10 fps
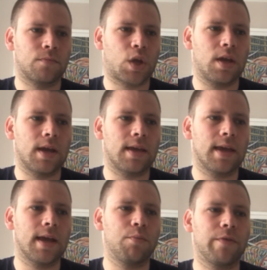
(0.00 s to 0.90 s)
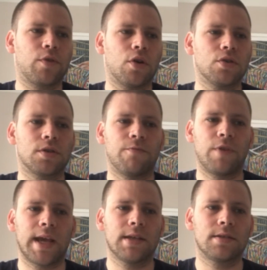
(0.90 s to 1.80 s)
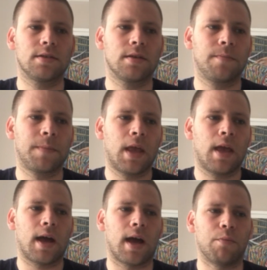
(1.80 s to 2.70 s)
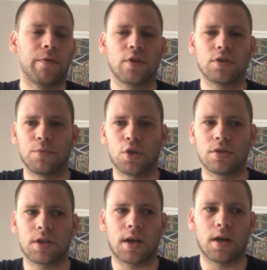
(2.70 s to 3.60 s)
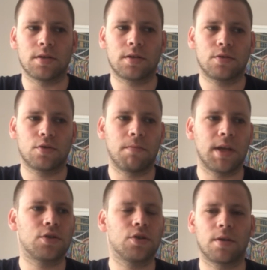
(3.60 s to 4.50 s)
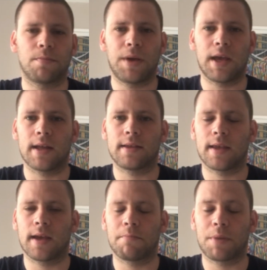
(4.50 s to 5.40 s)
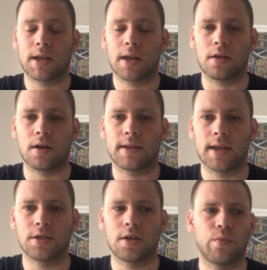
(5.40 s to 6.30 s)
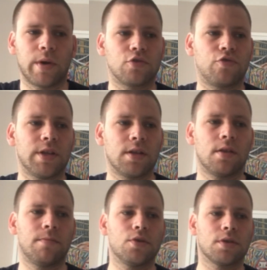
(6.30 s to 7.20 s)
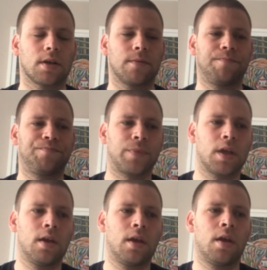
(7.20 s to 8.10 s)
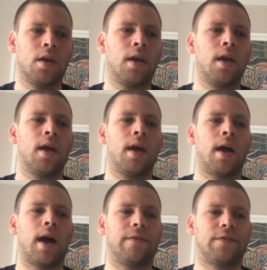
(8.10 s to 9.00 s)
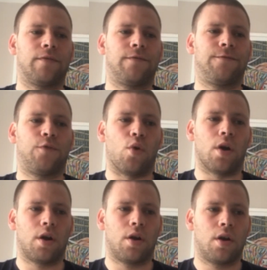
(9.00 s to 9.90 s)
Okay, again we've got some rests and we've got some dots and cuts, so make sure to pay particular attention whilst reading the music. After 4,